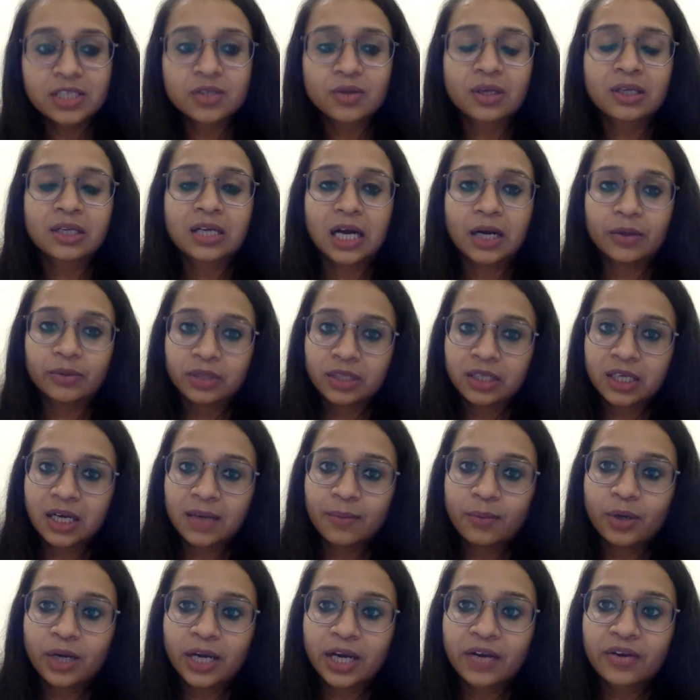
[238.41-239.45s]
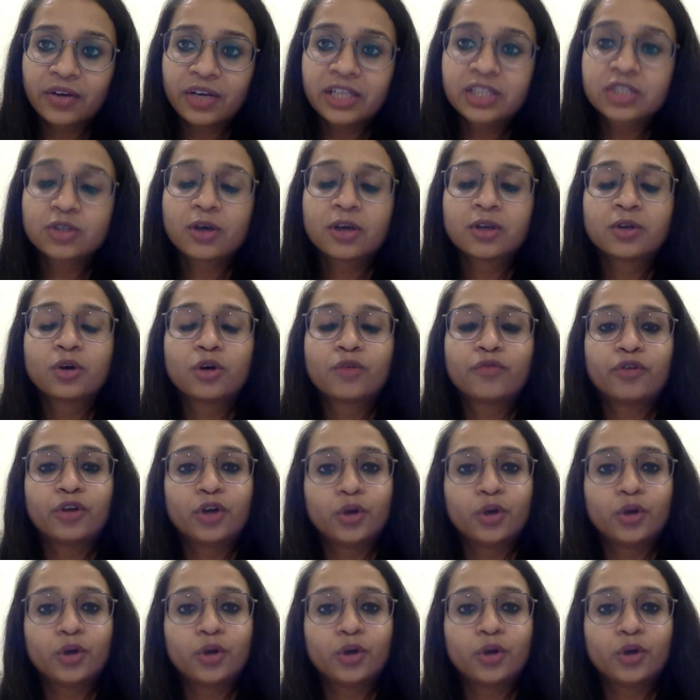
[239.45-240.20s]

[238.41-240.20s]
You can count the carbohydrates, you can go for